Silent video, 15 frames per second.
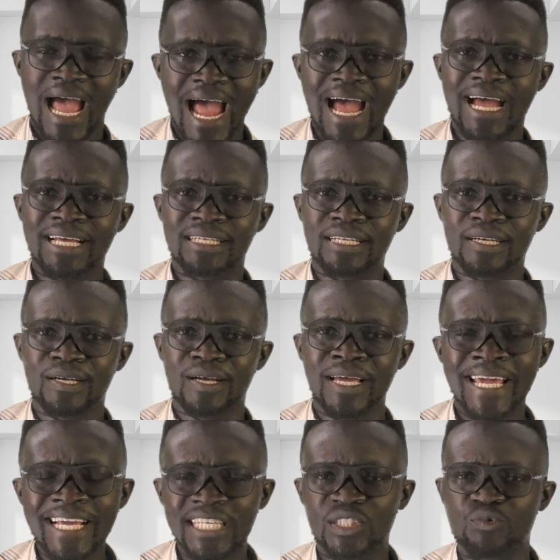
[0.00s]
and uh,
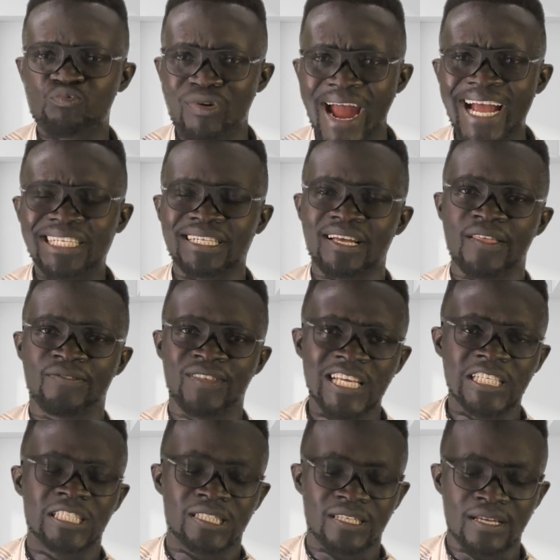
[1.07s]
he's read
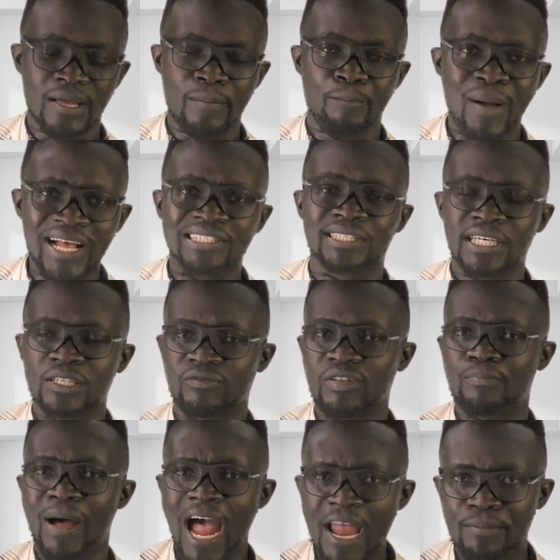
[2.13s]
this passage of
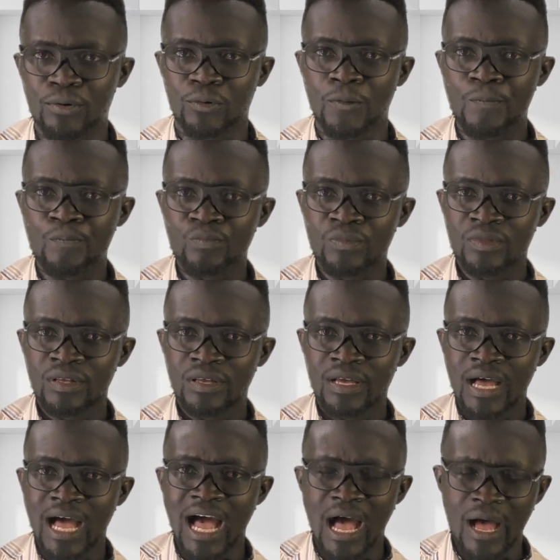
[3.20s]
the Bible
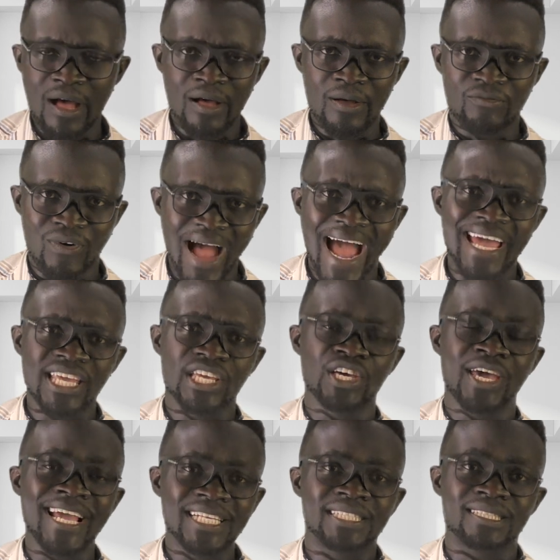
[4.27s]
uh, by
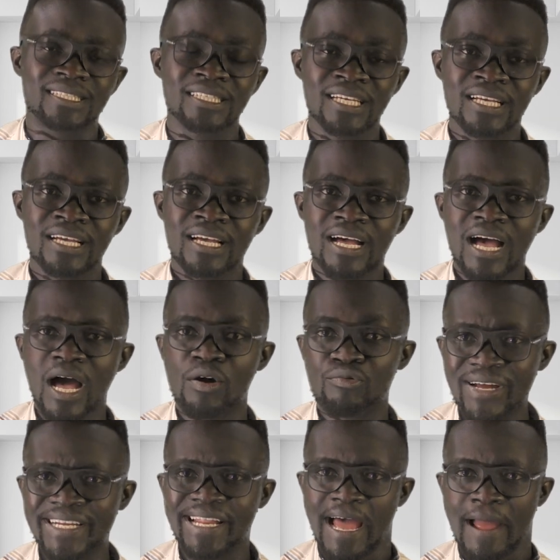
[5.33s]
his uh,
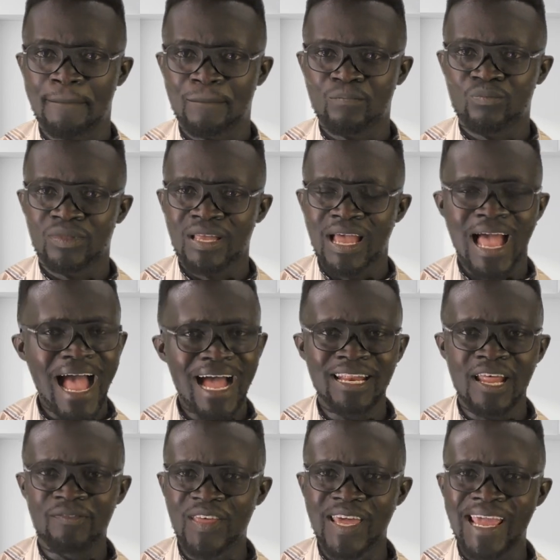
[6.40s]
reader,
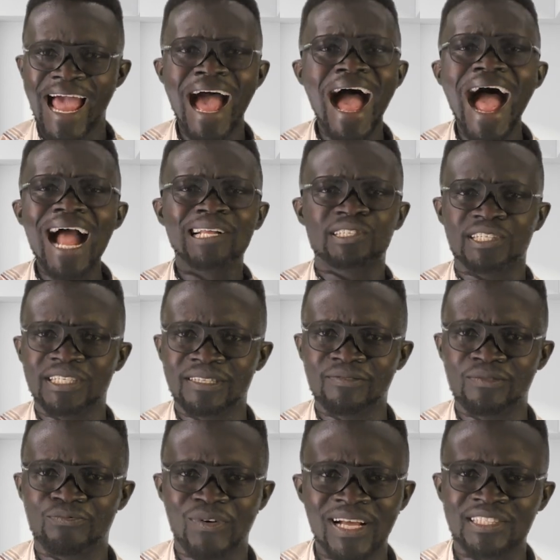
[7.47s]
and they are
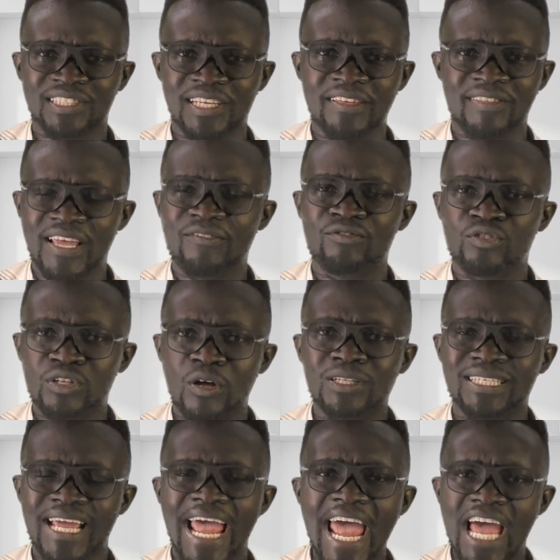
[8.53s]
acting fancy they've
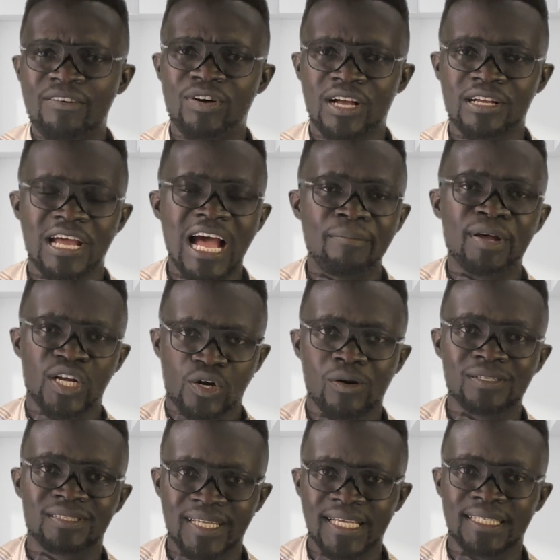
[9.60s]
not ever come
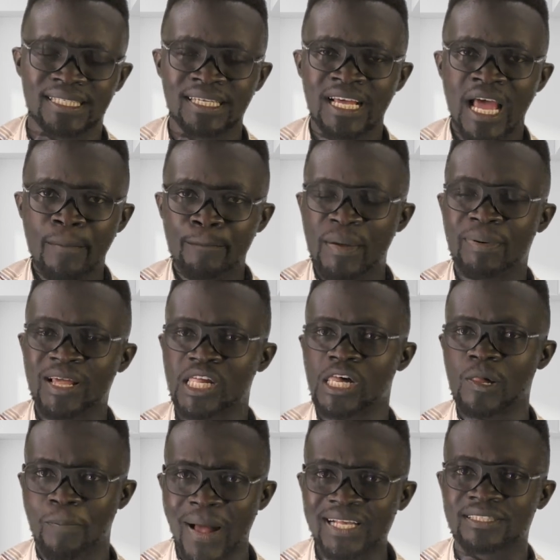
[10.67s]
across this
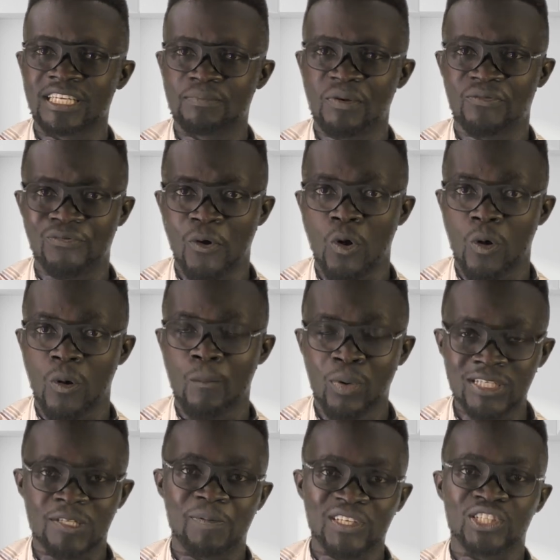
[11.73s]
biblical passage before,
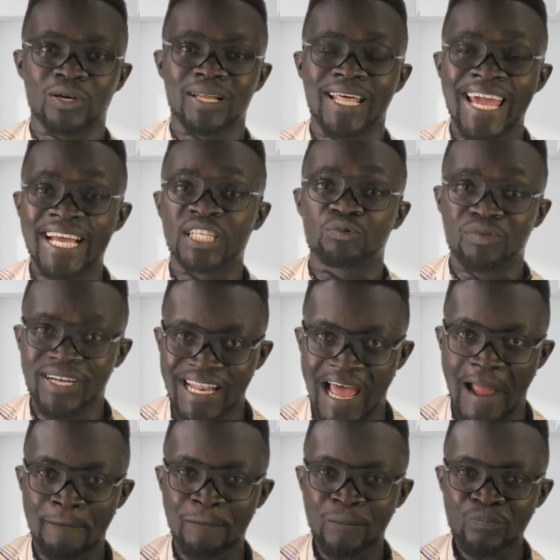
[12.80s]
most especially his
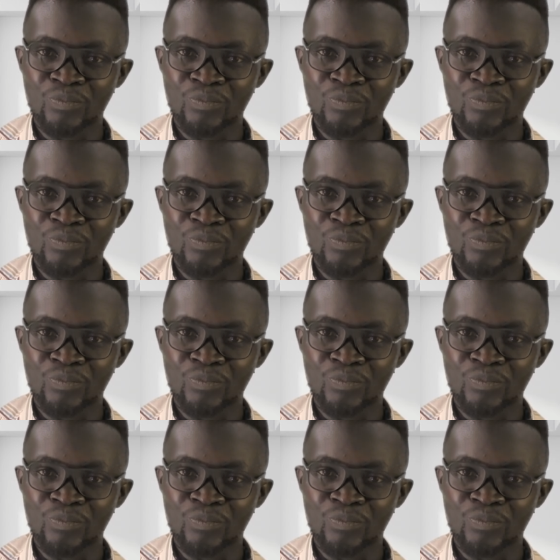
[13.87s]
reader.